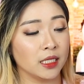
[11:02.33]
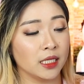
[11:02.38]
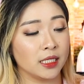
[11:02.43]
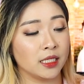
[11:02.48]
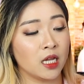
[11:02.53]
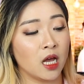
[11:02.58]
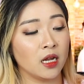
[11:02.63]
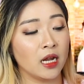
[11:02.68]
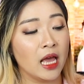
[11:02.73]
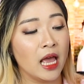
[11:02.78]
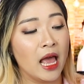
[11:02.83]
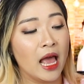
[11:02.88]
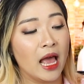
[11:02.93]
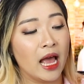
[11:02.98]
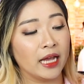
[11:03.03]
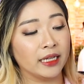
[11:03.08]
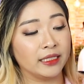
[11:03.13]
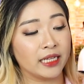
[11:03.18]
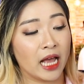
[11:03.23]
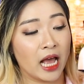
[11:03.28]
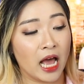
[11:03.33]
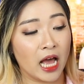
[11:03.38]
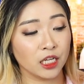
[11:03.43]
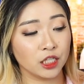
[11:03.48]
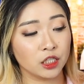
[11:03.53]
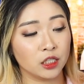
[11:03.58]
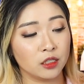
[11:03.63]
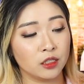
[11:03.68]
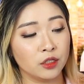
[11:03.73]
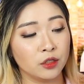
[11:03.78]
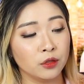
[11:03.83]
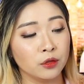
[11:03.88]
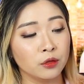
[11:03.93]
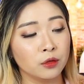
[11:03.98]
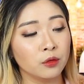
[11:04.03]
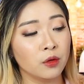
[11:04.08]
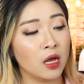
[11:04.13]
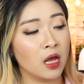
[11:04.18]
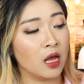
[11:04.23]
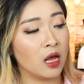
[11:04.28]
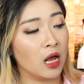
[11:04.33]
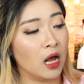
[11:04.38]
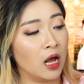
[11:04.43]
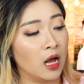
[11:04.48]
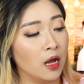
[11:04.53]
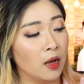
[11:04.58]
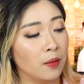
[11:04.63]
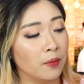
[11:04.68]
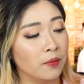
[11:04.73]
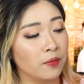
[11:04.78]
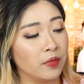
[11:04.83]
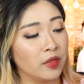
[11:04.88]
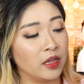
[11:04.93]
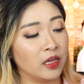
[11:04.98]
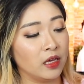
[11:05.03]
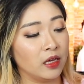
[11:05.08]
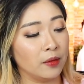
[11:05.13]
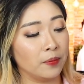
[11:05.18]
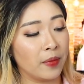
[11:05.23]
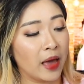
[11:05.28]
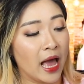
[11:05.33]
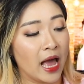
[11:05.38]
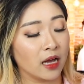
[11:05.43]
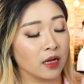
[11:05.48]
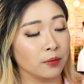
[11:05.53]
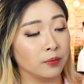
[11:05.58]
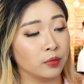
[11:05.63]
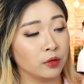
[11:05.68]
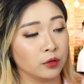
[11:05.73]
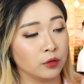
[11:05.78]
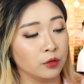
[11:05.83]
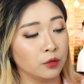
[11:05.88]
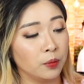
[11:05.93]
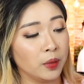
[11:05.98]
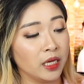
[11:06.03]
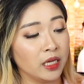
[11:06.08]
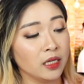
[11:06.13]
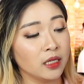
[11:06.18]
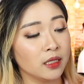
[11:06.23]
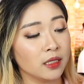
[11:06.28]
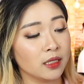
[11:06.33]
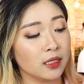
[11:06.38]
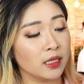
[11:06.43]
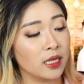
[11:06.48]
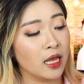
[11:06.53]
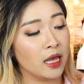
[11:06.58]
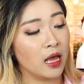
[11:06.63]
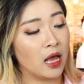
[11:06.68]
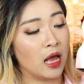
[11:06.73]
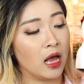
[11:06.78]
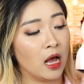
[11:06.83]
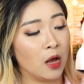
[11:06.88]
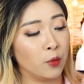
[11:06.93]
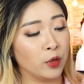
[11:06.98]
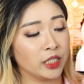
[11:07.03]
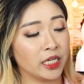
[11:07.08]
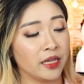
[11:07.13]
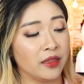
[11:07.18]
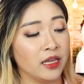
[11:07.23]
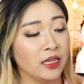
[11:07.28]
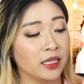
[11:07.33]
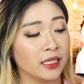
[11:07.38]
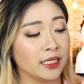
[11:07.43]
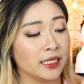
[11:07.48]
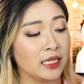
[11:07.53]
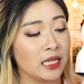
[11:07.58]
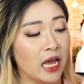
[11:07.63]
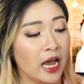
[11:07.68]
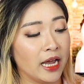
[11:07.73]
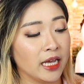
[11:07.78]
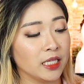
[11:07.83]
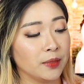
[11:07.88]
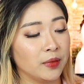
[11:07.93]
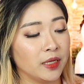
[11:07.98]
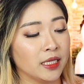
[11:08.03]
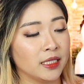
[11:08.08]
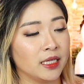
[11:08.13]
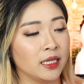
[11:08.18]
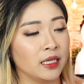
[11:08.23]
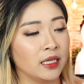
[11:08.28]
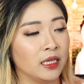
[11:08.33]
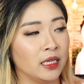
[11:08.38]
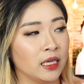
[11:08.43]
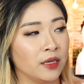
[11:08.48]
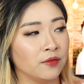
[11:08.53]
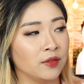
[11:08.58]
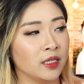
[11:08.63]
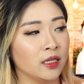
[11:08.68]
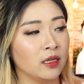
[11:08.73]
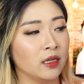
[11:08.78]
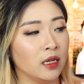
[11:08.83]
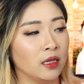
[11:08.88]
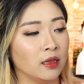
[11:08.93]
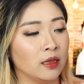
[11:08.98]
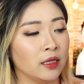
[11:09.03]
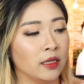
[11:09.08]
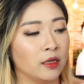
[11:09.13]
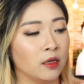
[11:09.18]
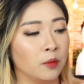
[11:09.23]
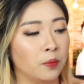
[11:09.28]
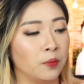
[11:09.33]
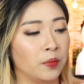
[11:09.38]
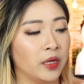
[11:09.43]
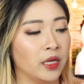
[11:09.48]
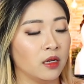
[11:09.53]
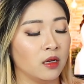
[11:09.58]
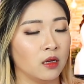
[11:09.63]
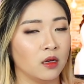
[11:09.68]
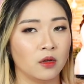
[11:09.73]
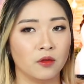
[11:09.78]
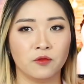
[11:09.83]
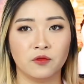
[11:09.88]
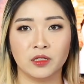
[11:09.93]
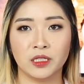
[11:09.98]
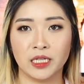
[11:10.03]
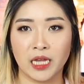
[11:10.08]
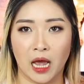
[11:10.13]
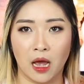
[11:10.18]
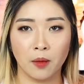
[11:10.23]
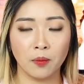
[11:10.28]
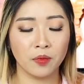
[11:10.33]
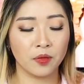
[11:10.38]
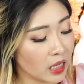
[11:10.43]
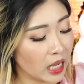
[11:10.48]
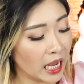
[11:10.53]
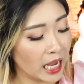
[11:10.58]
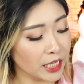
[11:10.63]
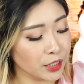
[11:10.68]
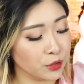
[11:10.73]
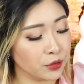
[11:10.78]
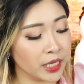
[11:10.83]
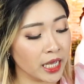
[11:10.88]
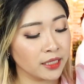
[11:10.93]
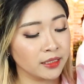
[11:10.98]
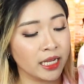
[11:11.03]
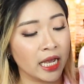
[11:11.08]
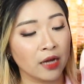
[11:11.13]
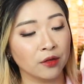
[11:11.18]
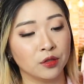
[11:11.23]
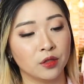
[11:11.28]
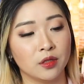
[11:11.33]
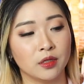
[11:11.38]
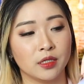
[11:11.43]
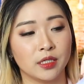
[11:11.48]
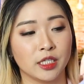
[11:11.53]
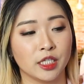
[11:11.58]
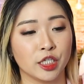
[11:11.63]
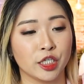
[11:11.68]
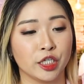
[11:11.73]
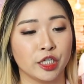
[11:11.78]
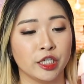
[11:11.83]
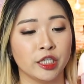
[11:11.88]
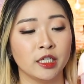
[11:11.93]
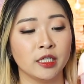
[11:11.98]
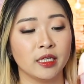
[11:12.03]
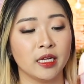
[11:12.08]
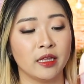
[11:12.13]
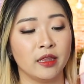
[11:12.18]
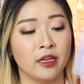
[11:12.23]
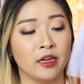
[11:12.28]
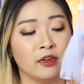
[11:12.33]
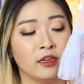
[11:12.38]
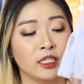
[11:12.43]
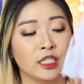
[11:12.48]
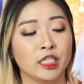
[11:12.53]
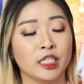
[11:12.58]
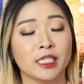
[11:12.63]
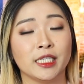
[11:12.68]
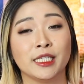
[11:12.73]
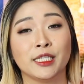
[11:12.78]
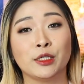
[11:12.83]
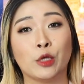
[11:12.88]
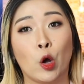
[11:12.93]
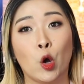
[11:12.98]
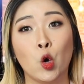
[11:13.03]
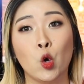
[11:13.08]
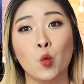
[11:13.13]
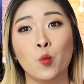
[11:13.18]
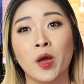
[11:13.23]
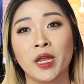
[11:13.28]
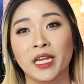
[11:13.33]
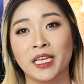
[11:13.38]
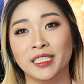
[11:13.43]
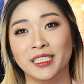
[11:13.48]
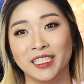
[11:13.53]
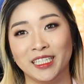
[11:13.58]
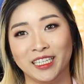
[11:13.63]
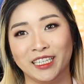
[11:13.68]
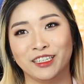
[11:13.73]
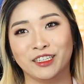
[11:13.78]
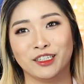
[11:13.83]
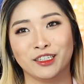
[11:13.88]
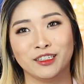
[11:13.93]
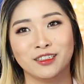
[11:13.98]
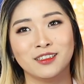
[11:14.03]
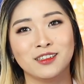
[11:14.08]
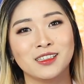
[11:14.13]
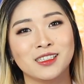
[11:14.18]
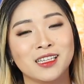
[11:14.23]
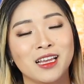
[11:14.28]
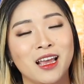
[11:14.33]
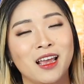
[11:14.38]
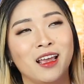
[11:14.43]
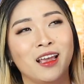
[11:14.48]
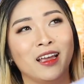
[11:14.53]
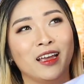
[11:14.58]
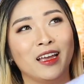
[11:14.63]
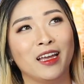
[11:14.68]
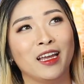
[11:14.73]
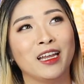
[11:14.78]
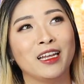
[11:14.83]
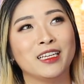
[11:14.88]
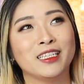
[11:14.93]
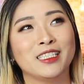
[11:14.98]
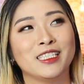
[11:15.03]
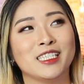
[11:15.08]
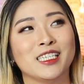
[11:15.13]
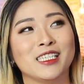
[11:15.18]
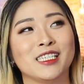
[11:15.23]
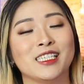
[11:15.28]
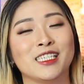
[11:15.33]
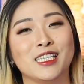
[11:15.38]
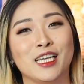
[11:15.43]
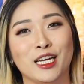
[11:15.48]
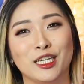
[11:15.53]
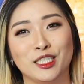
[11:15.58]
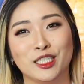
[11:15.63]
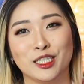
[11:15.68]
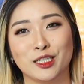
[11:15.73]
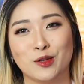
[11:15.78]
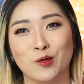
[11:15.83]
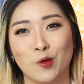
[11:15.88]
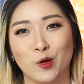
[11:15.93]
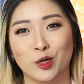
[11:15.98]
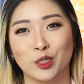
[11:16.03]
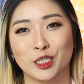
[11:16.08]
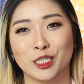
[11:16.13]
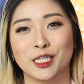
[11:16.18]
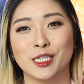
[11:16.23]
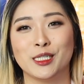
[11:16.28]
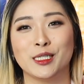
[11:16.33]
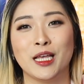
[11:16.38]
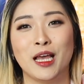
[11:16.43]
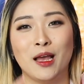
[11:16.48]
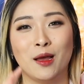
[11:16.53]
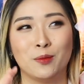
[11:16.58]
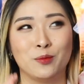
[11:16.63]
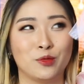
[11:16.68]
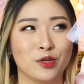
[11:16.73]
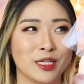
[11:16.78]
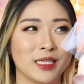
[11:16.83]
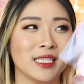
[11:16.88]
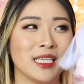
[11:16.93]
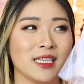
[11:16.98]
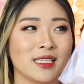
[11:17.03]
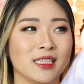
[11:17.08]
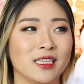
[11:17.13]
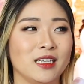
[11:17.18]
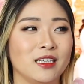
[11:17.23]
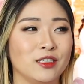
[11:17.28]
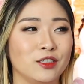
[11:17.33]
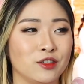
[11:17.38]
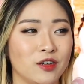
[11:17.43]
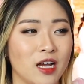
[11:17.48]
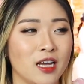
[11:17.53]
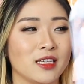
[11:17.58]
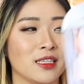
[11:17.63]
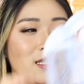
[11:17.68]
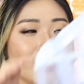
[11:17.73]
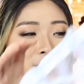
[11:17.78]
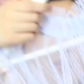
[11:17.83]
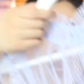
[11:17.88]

It's not attached to the back blue piece, which I think is nice because it gives it a little bit of depth. As you get down to the skirt, there is just so many tiers. It is just such a gorgeous princessy dress.